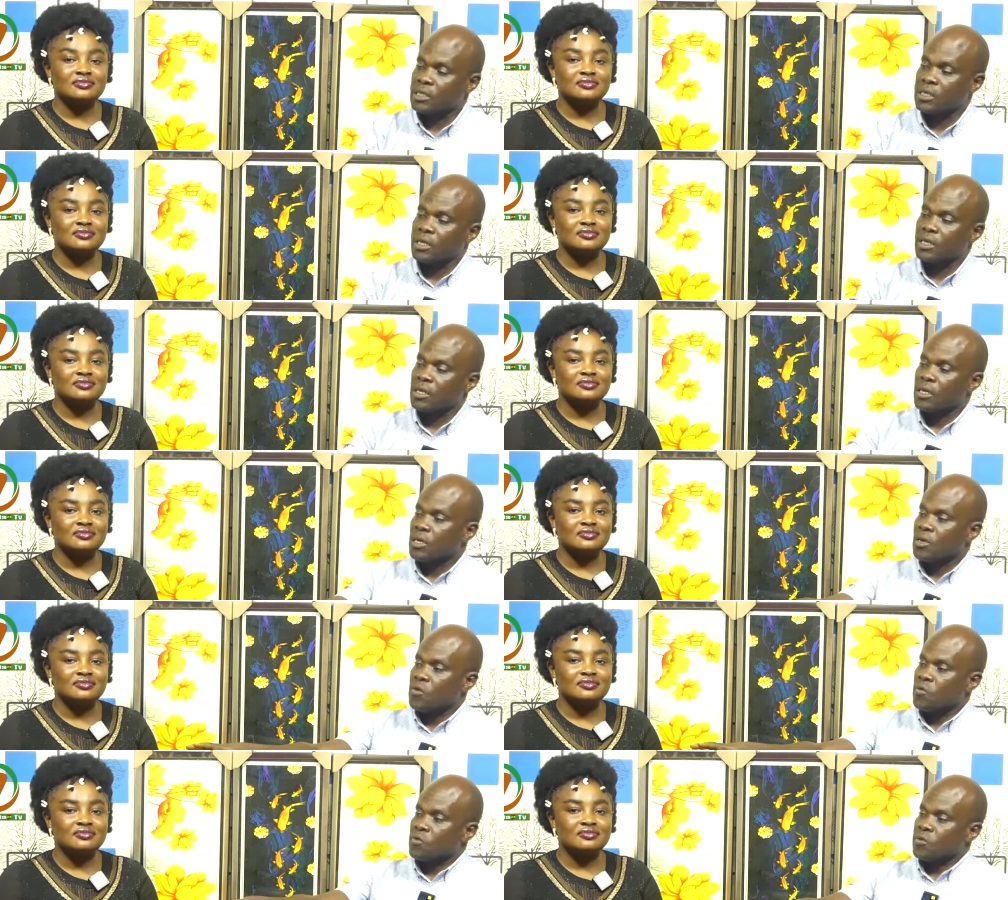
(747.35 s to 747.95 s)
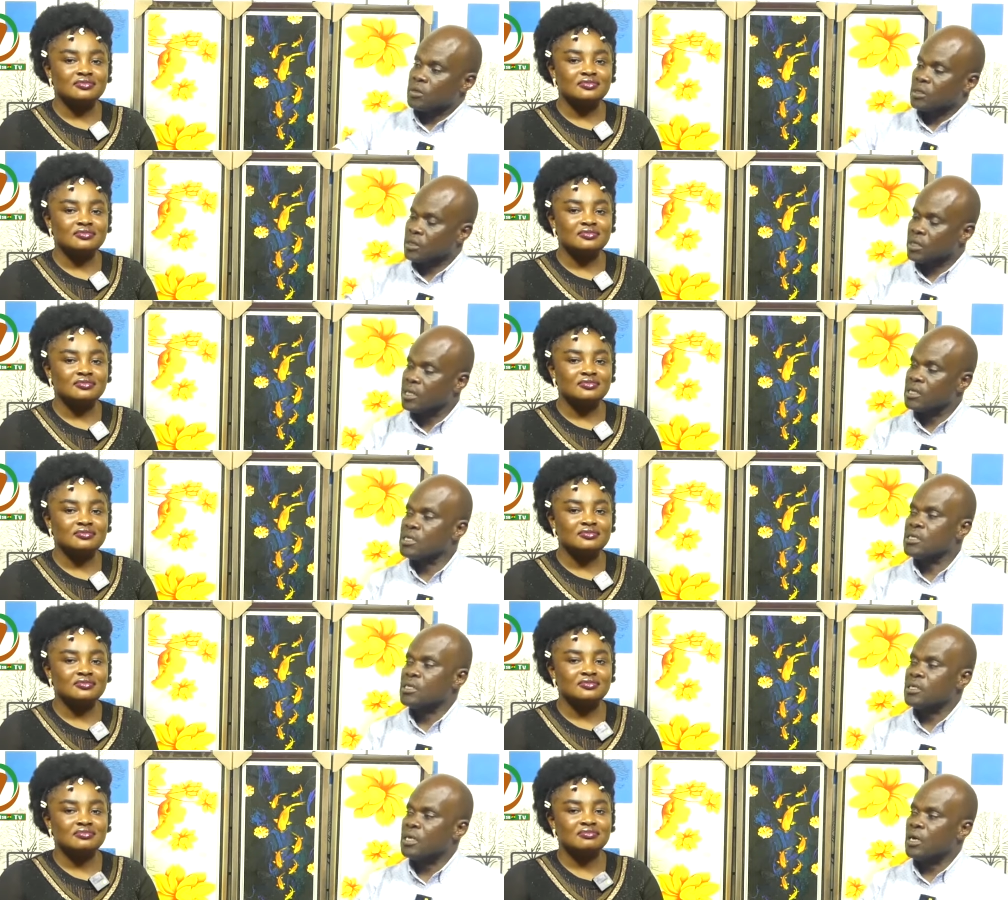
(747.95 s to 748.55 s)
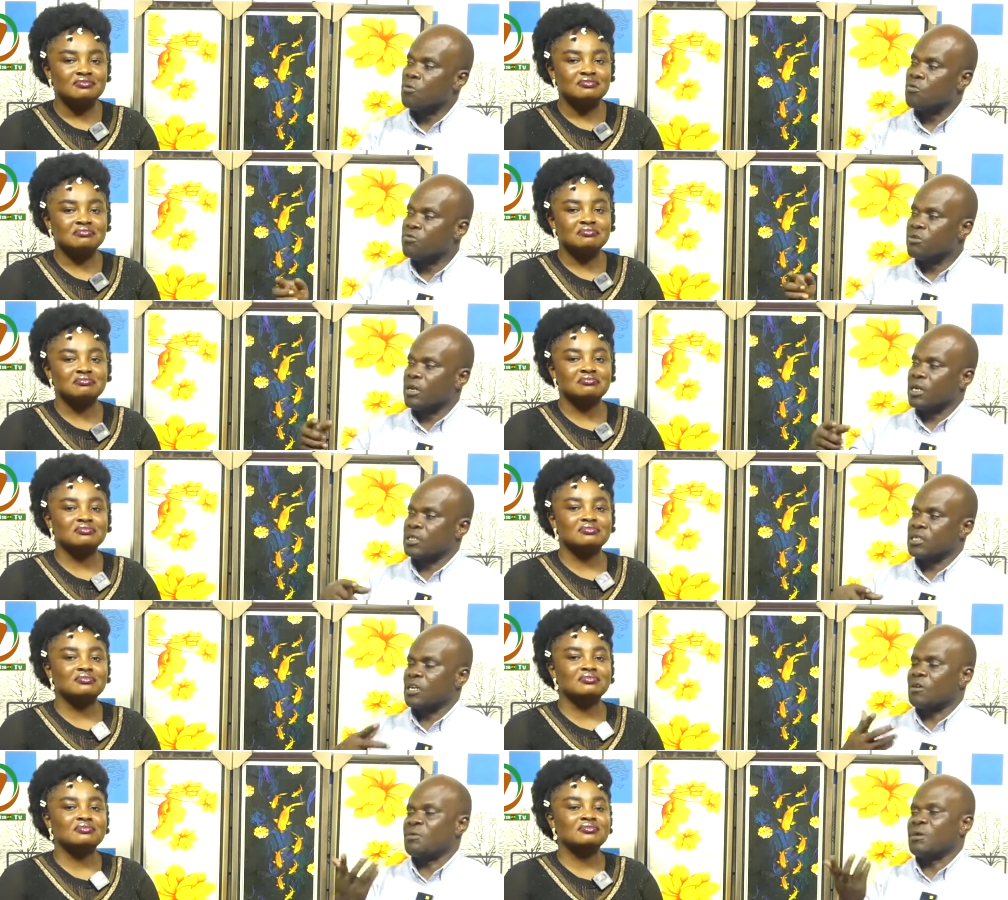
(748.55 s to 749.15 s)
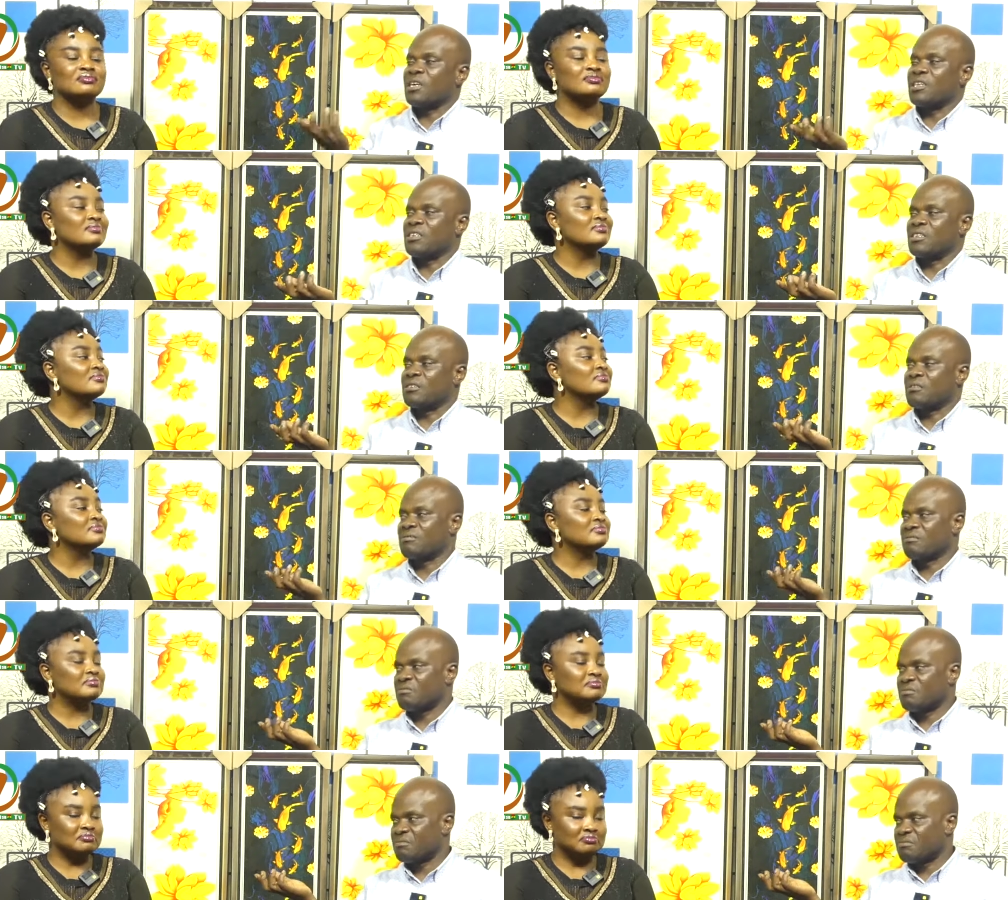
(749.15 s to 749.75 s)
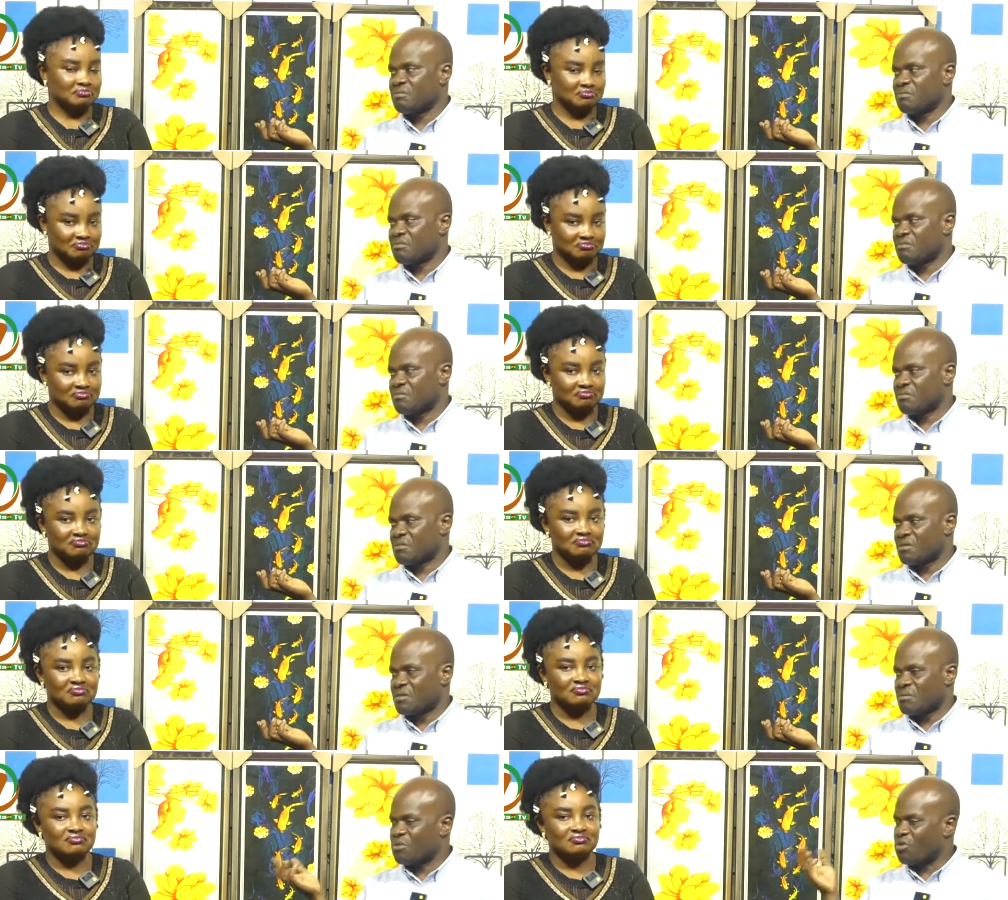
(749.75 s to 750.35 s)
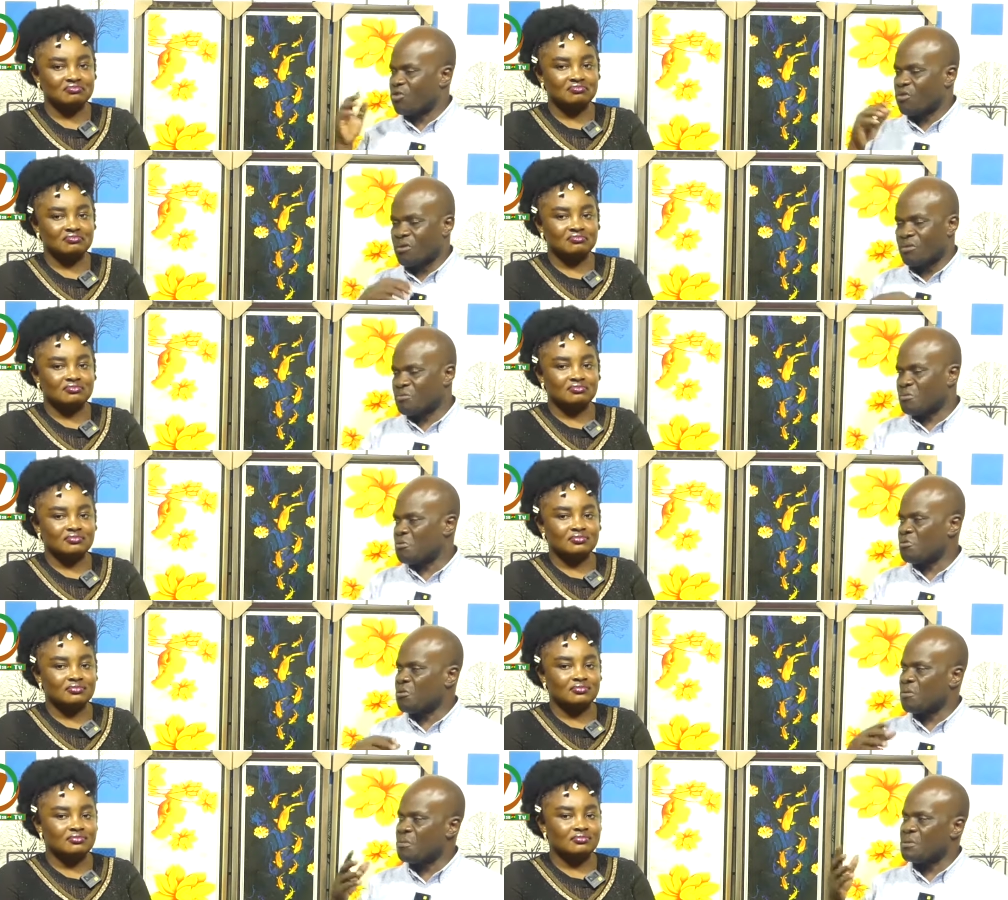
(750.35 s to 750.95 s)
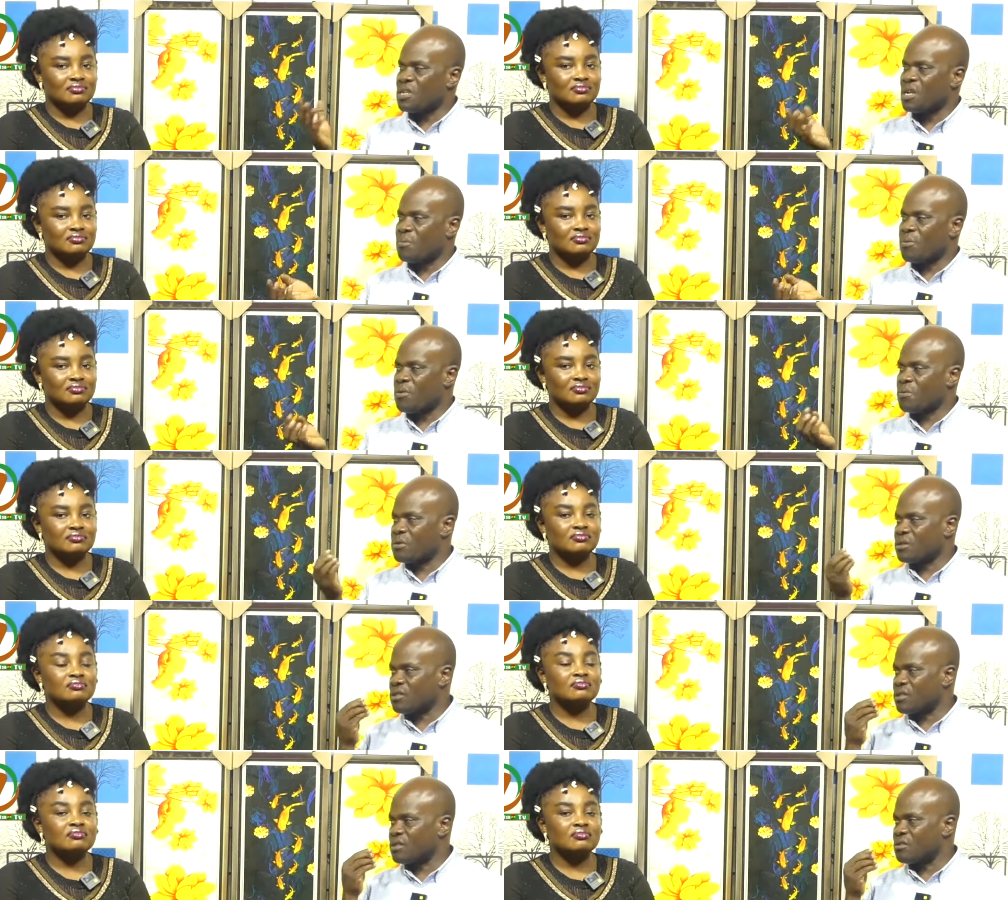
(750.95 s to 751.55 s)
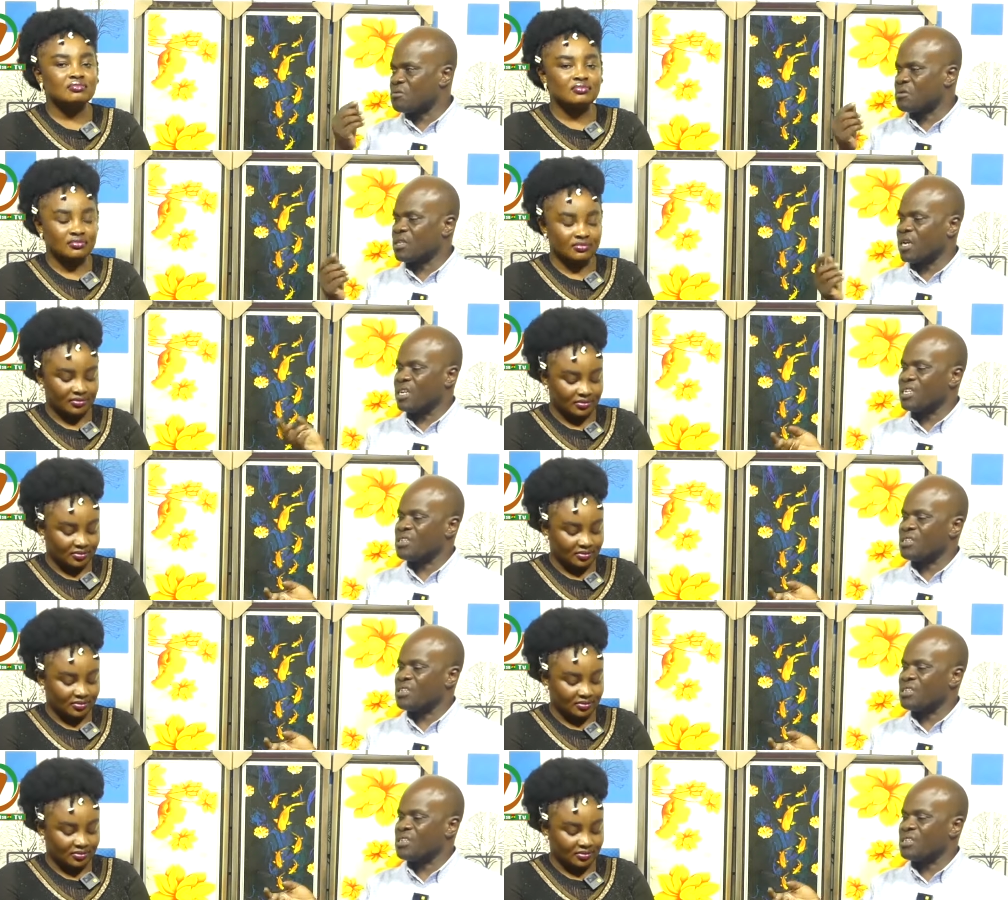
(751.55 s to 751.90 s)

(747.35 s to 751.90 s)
Speaker 1: I say. See, now we cannot tell everybody. Because I'm going to be in poverty, news